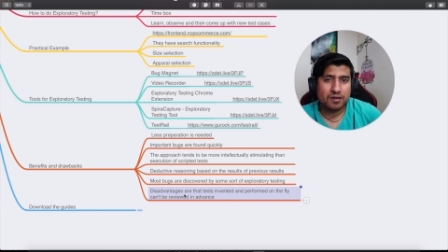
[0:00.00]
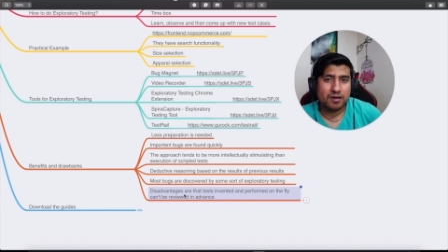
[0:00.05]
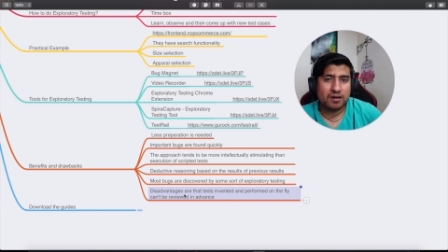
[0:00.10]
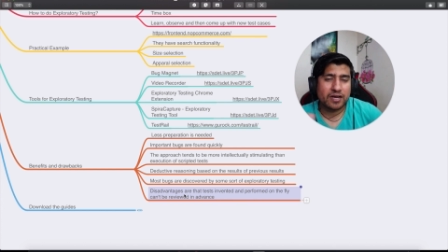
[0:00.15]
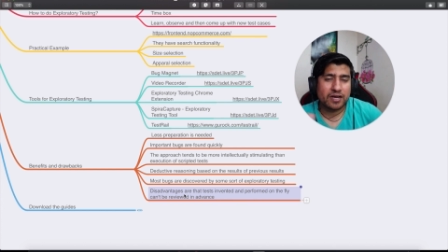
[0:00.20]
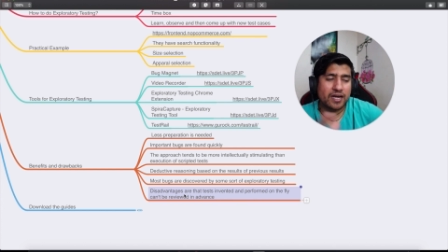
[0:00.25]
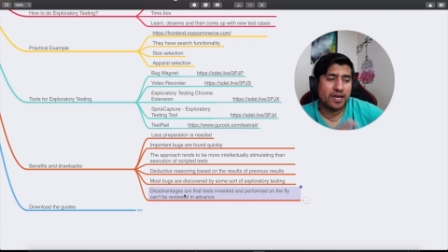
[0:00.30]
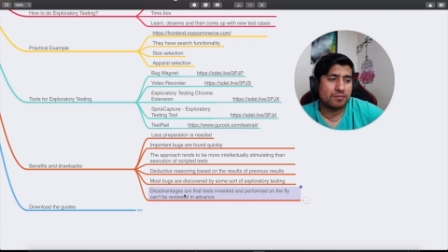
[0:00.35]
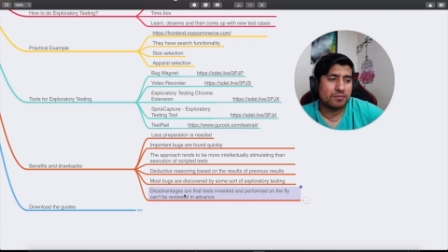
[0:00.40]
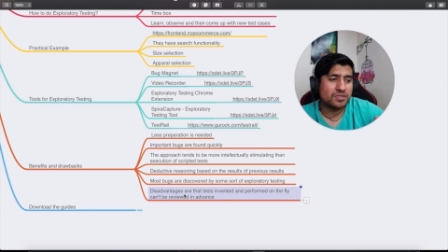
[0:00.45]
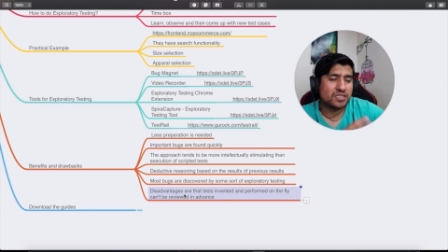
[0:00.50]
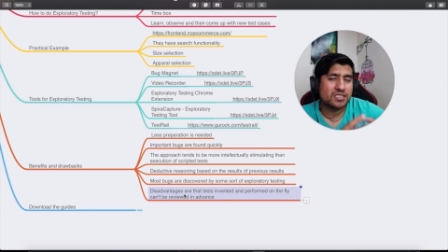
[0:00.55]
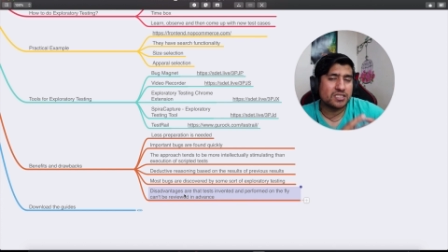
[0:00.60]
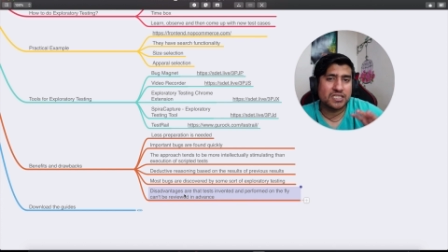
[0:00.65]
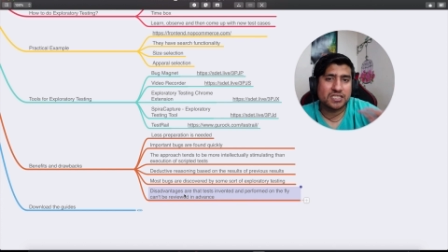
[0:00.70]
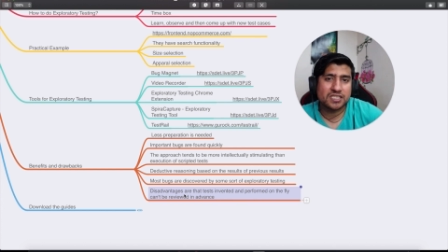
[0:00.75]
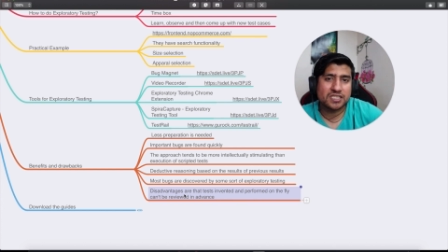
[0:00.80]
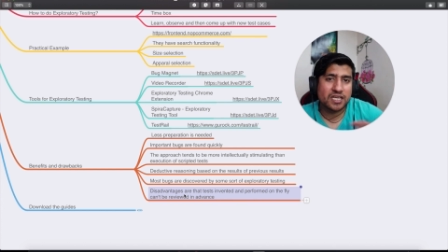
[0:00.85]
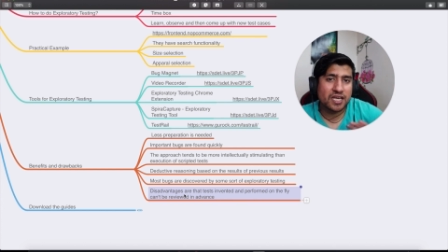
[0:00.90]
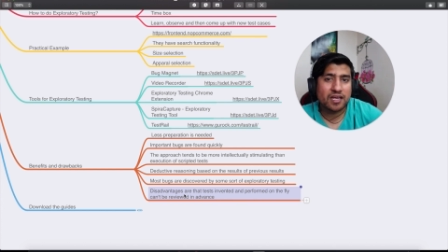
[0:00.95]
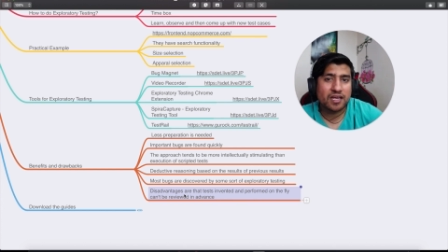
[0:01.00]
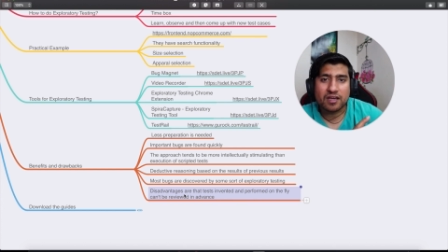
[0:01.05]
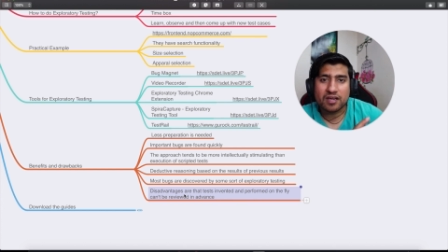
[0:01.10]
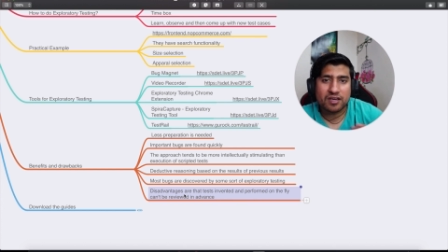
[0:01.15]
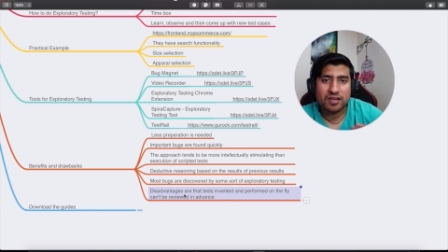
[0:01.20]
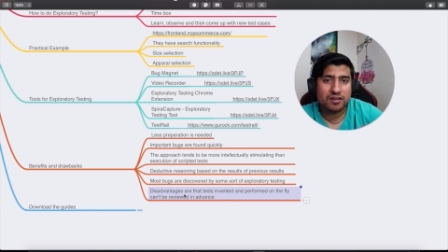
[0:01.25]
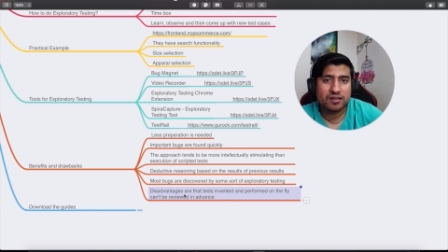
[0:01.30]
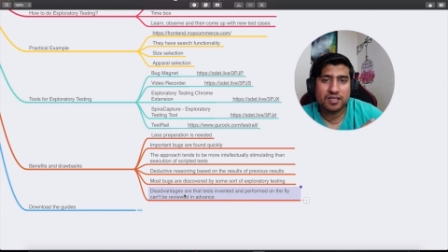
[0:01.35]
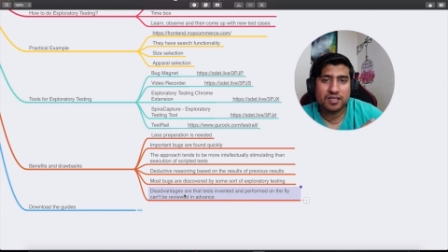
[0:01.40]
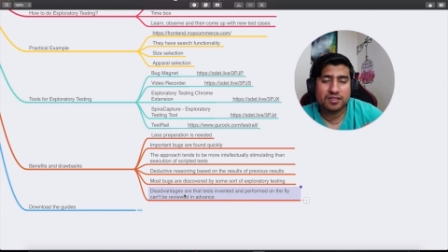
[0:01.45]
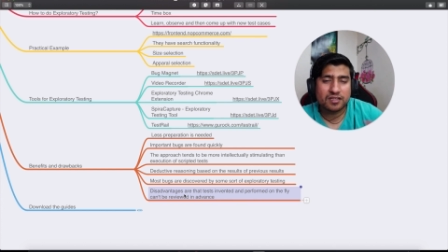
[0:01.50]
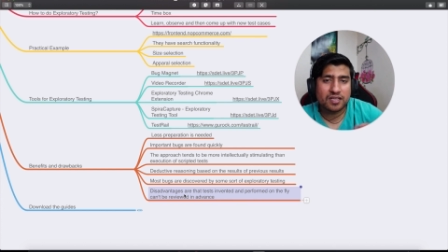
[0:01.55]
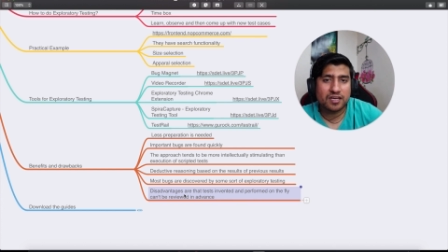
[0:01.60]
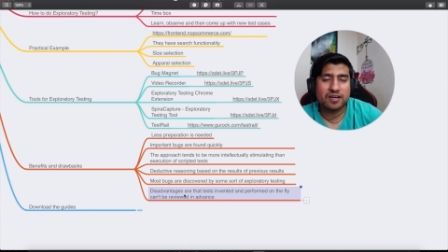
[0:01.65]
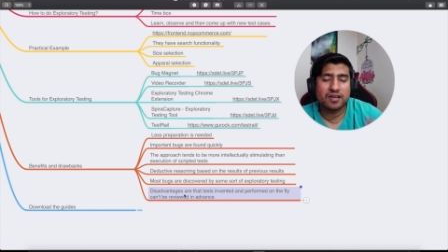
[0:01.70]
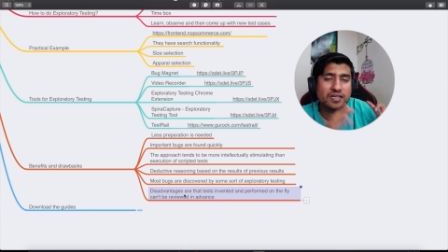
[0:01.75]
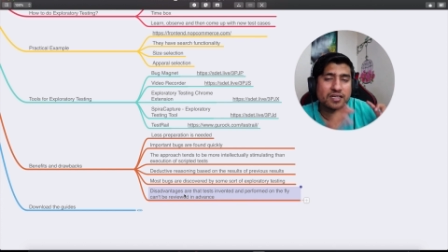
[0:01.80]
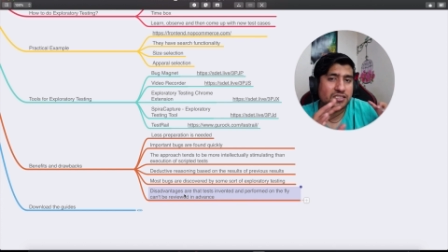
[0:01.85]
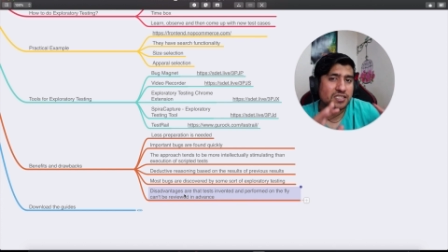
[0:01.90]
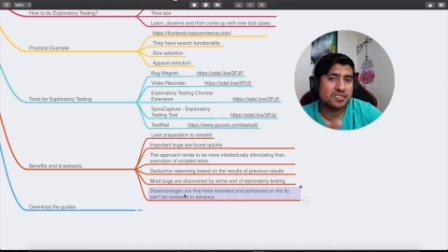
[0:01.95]
right? I'm just testing here and
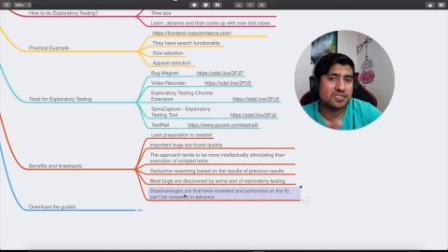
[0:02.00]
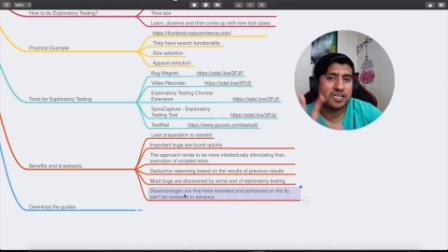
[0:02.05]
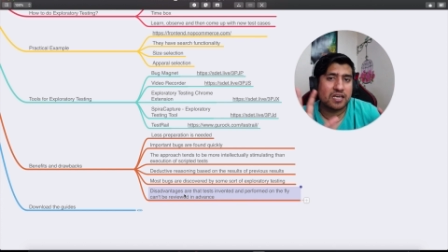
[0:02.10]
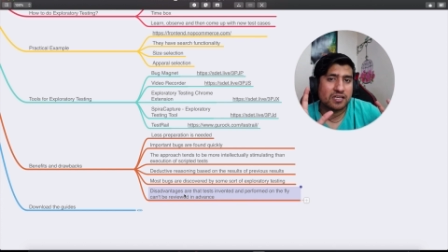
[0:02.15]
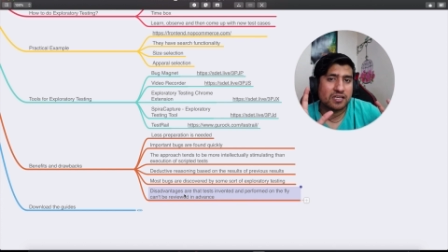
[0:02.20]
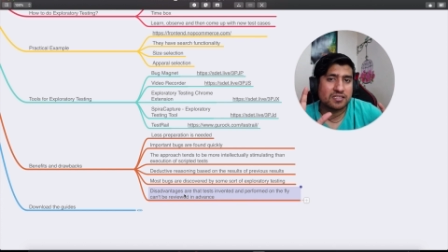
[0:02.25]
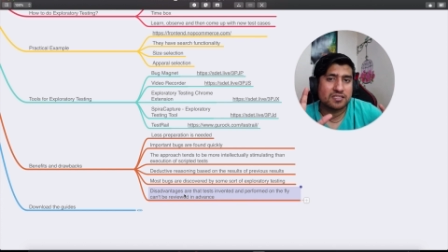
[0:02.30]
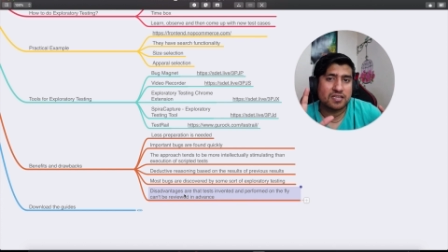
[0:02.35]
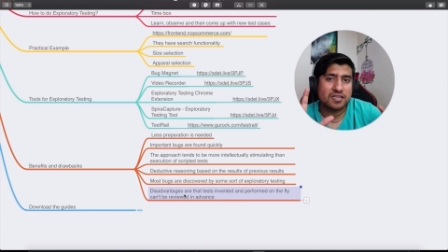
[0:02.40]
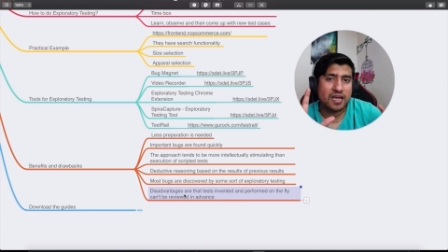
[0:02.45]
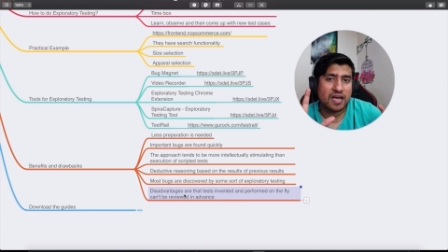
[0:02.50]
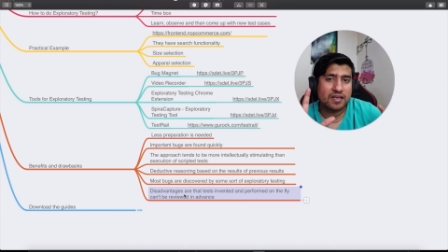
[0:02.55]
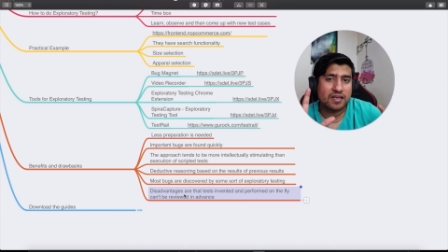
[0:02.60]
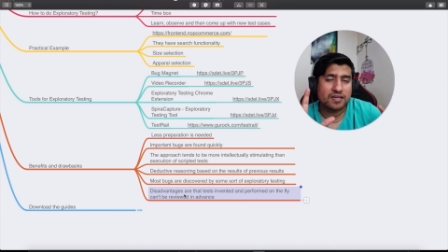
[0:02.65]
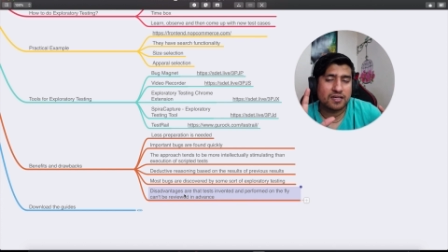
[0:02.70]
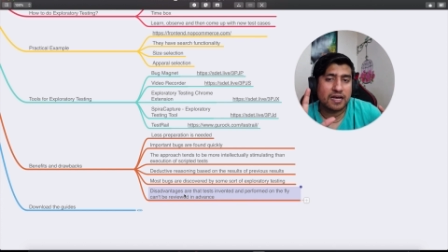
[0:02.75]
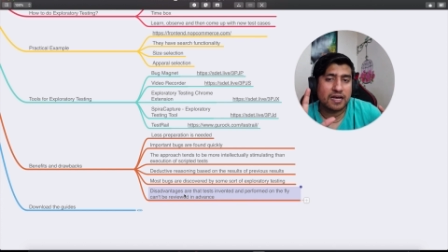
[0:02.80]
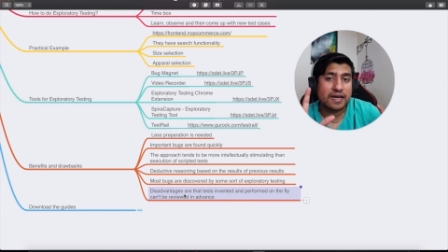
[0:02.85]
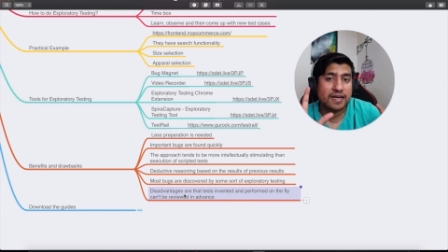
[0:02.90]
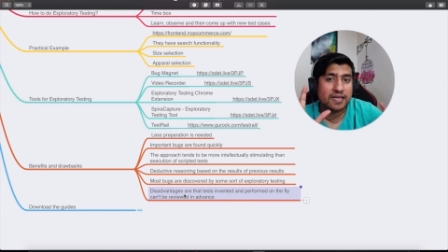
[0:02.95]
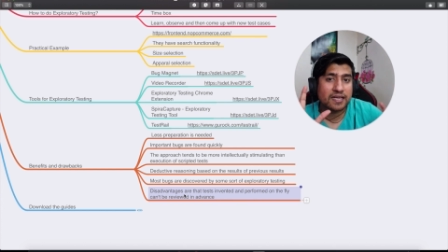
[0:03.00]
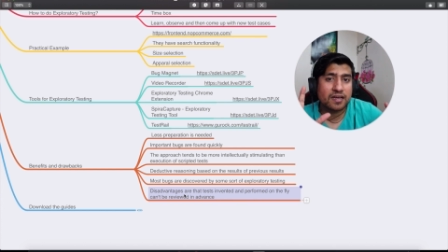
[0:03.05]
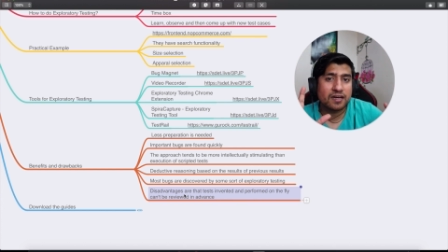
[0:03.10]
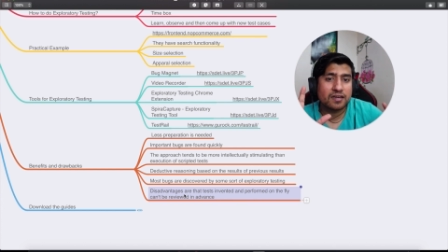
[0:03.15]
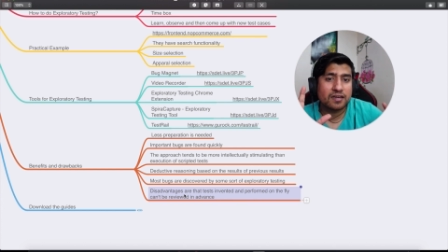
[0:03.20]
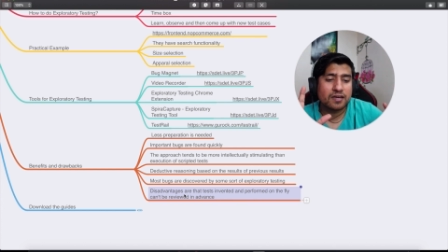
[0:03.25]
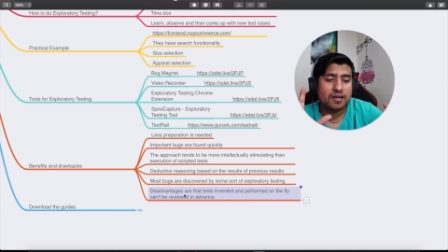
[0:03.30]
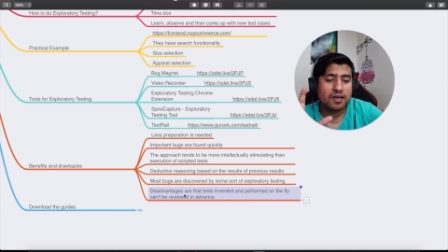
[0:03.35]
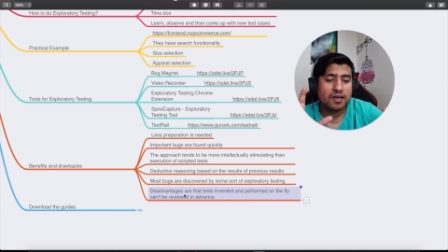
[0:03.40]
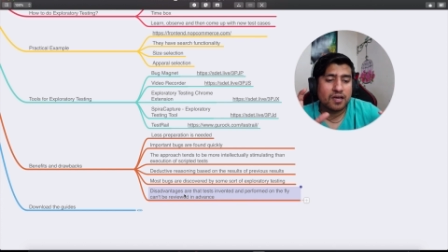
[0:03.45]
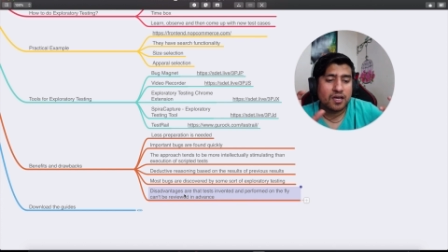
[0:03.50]
there and just adding it.